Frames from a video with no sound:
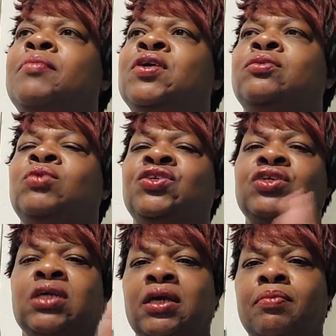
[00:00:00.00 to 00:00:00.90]
But when
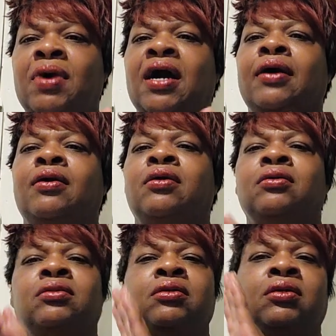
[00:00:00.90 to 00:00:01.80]
she came back,
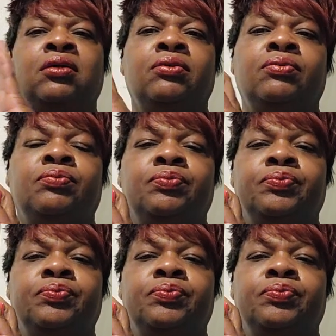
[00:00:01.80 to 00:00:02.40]
the